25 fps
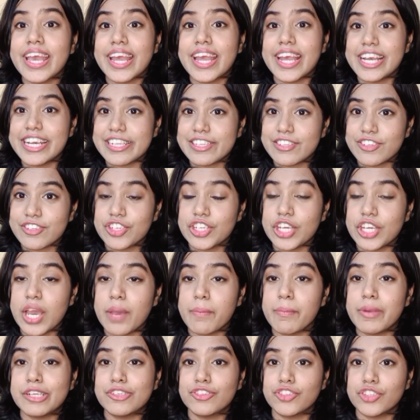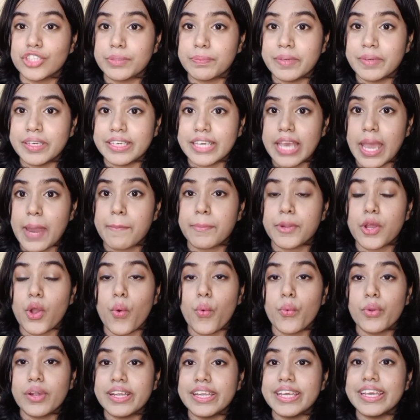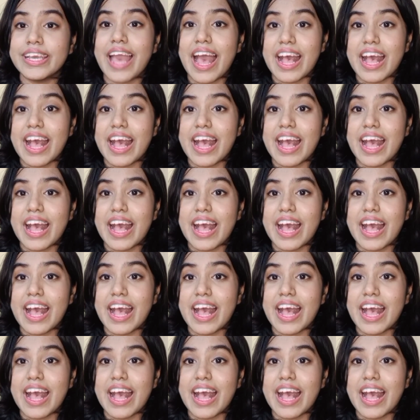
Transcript: HTML should be kept only